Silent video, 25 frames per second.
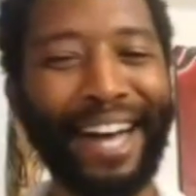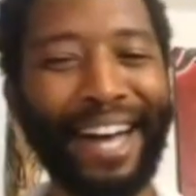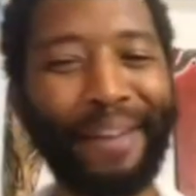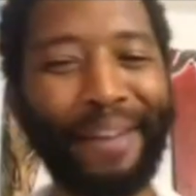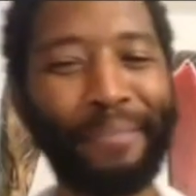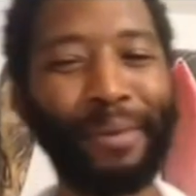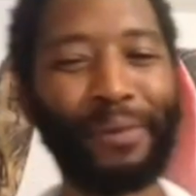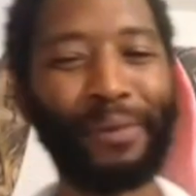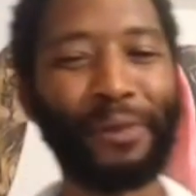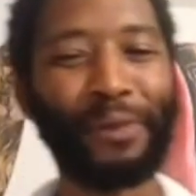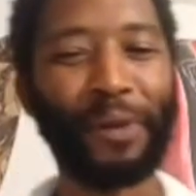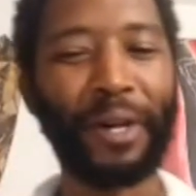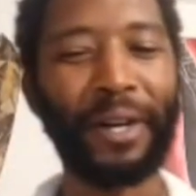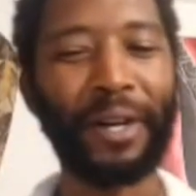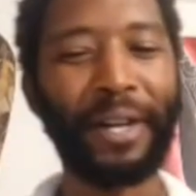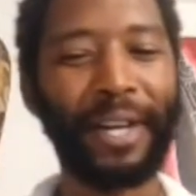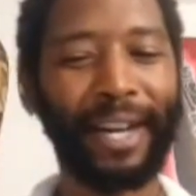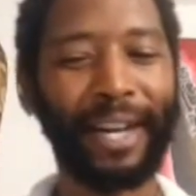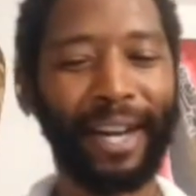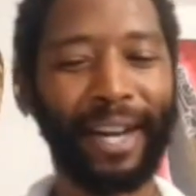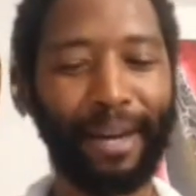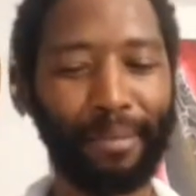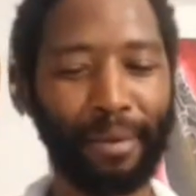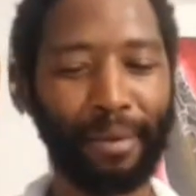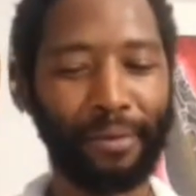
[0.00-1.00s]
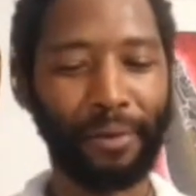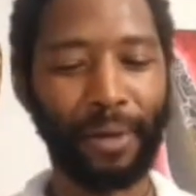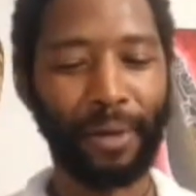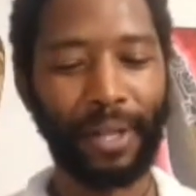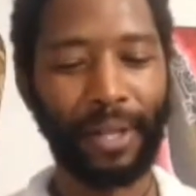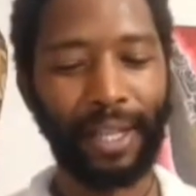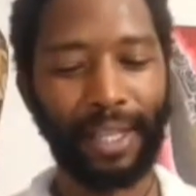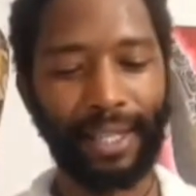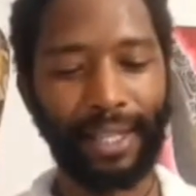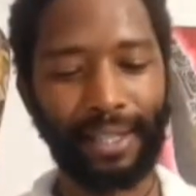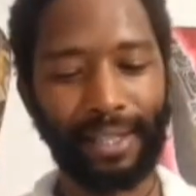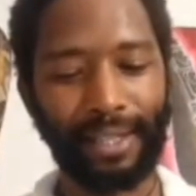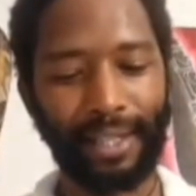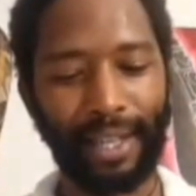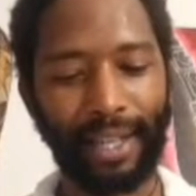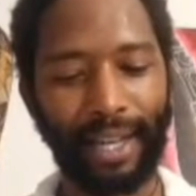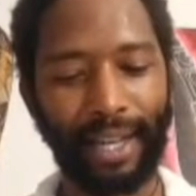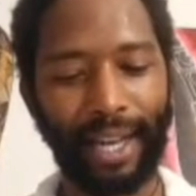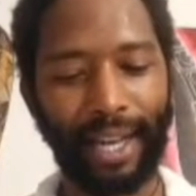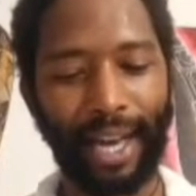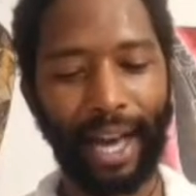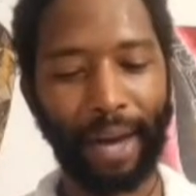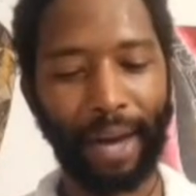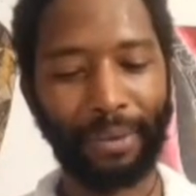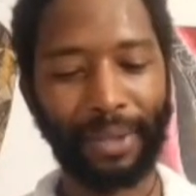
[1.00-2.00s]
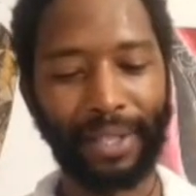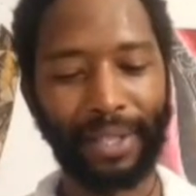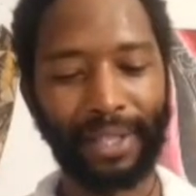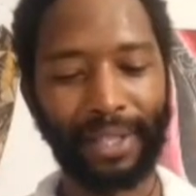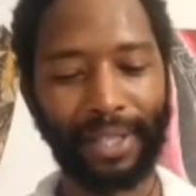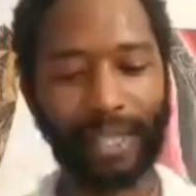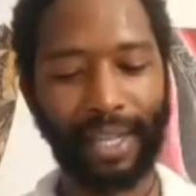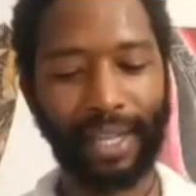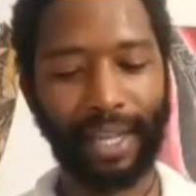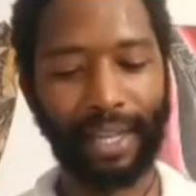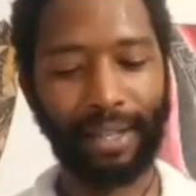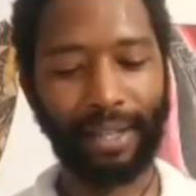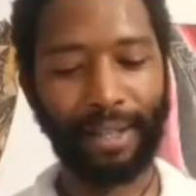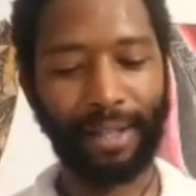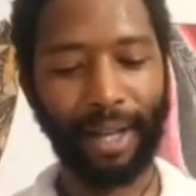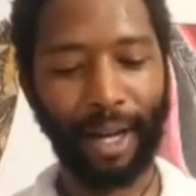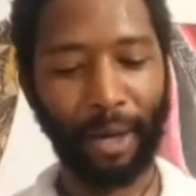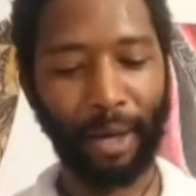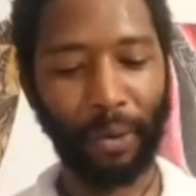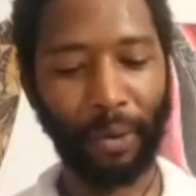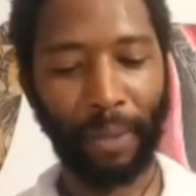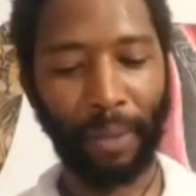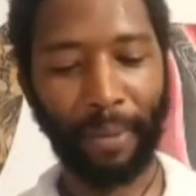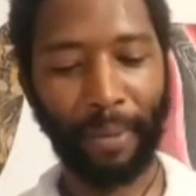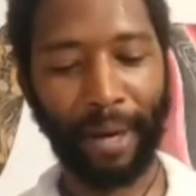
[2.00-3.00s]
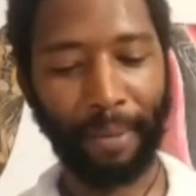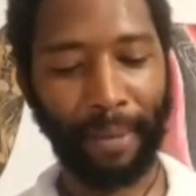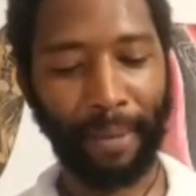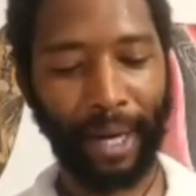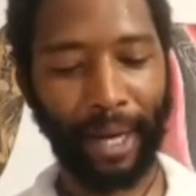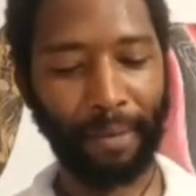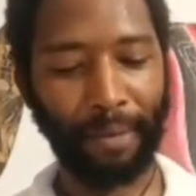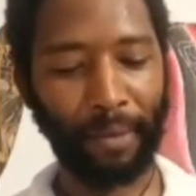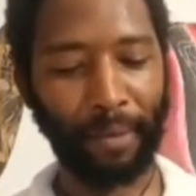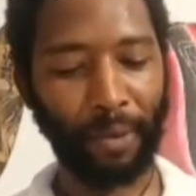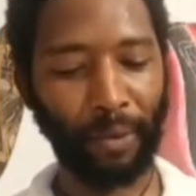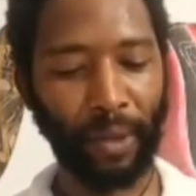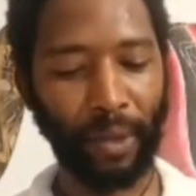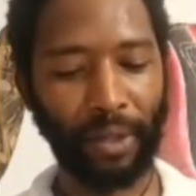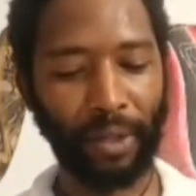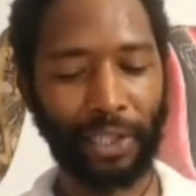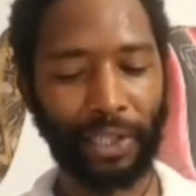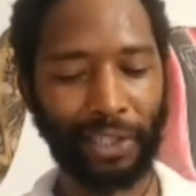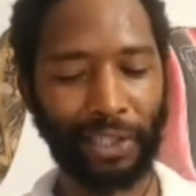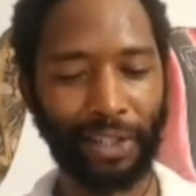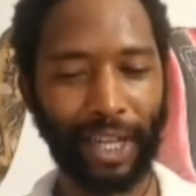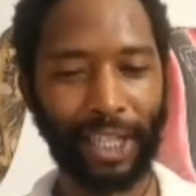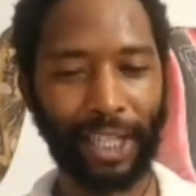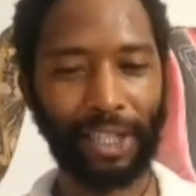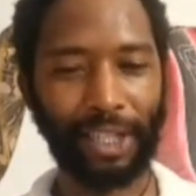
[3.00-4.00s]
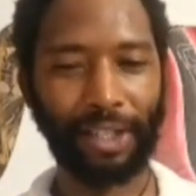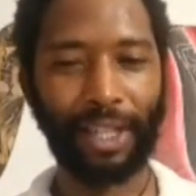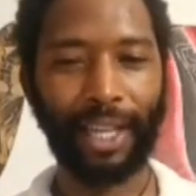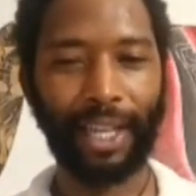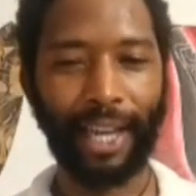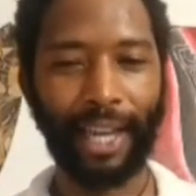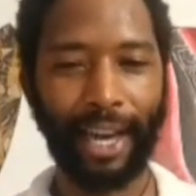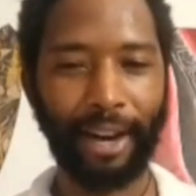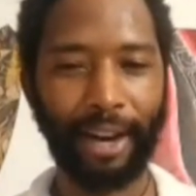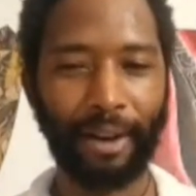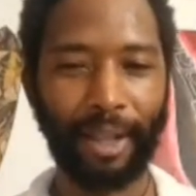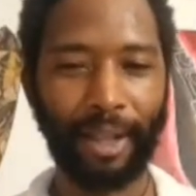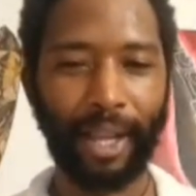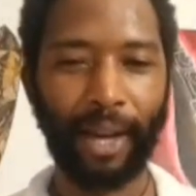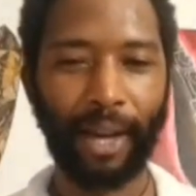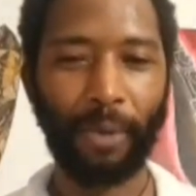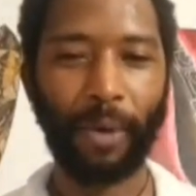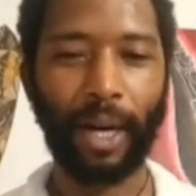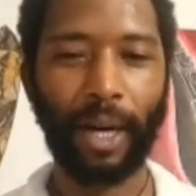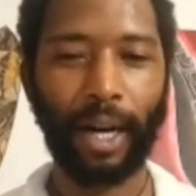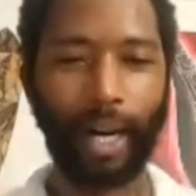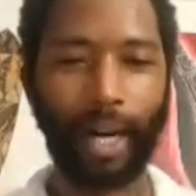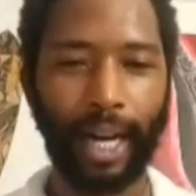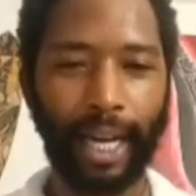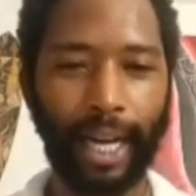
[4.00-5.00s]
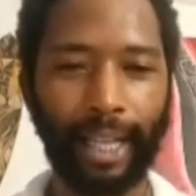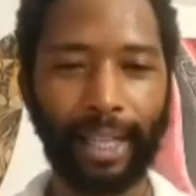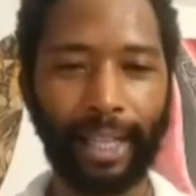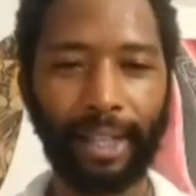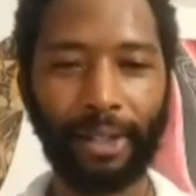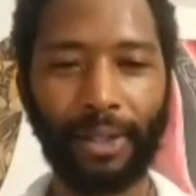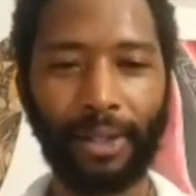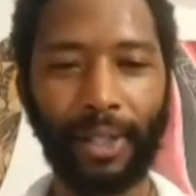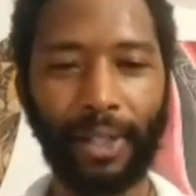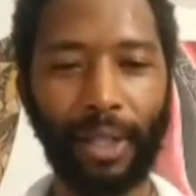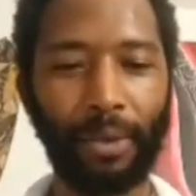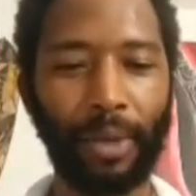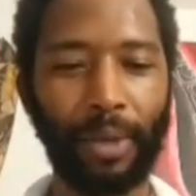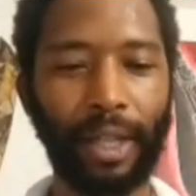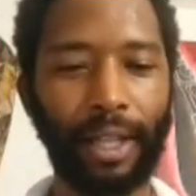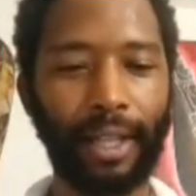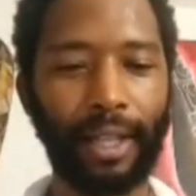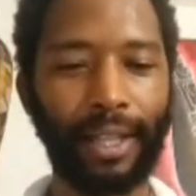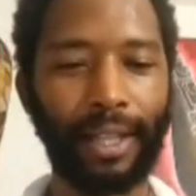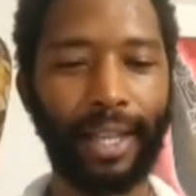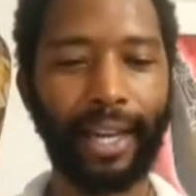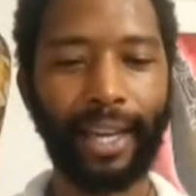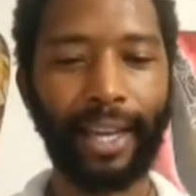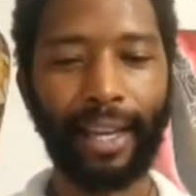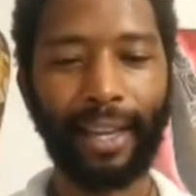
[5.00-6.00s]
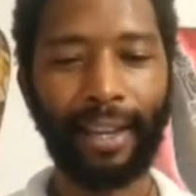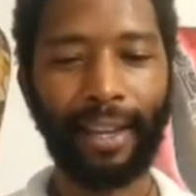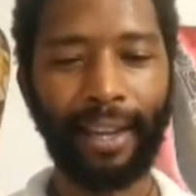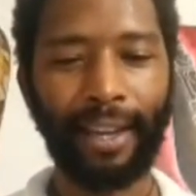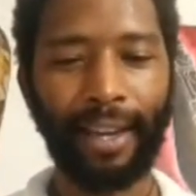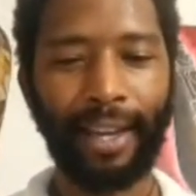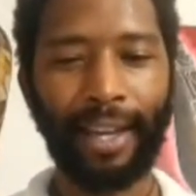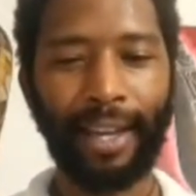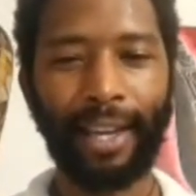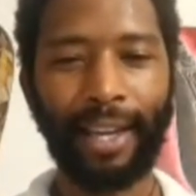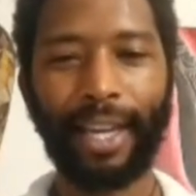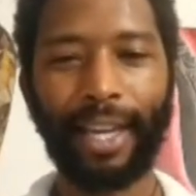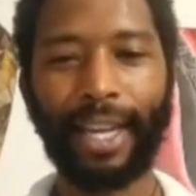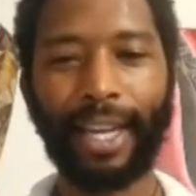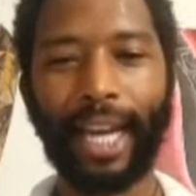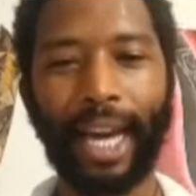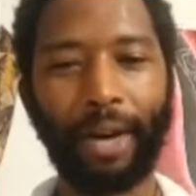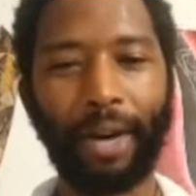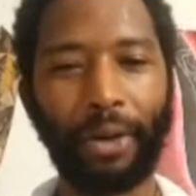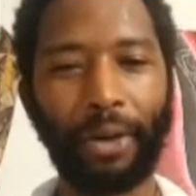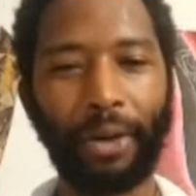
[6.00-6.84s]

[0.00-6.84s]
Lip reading: Before this, I was talking with my mom, and we were structuring out like what our LLC would look like, and how